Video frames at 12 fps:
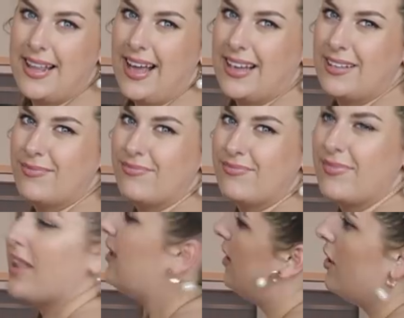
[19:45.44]
like
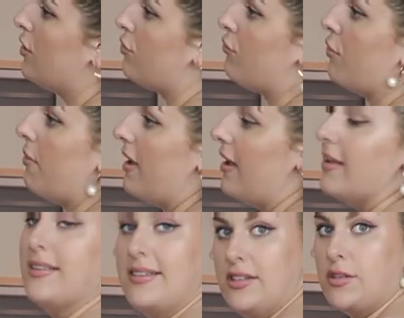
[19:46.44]
through it
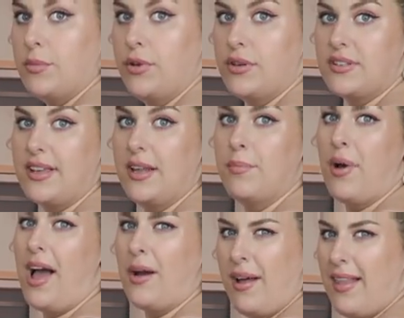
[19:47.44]
and see some of your skin,
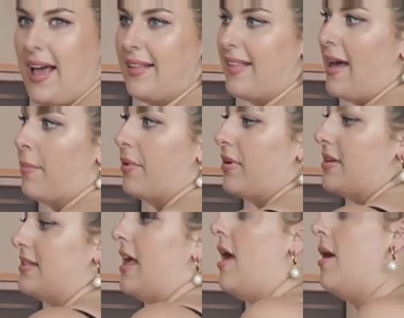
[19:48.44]
but I quite like that
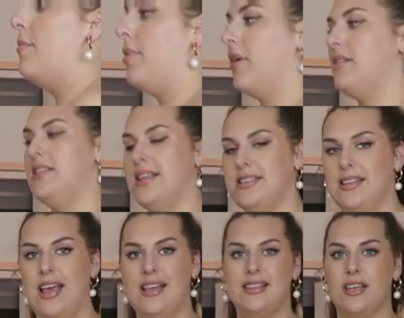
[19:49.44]
because it is
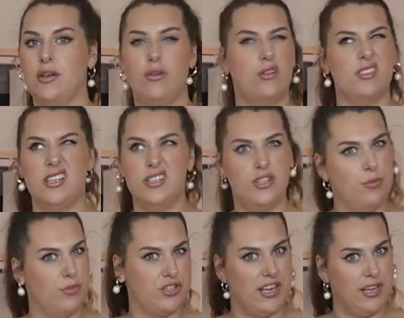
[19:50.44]
lace, like you're not seeing too much